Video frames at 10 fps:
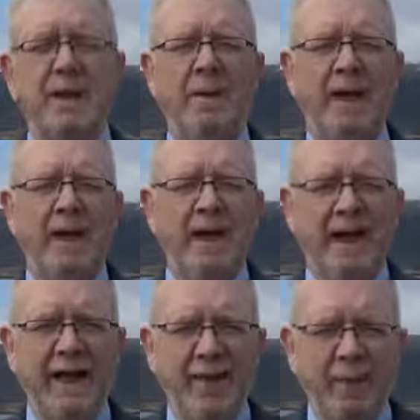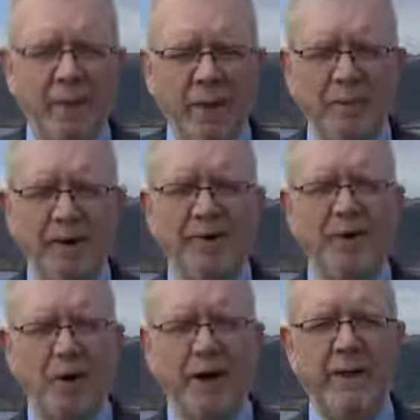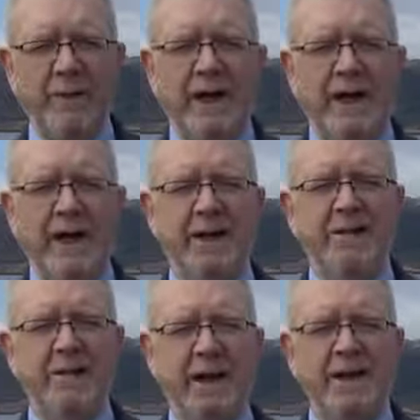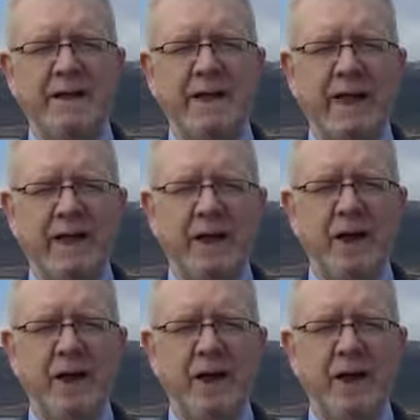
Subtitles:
Well, what we're talking about here is trying to take an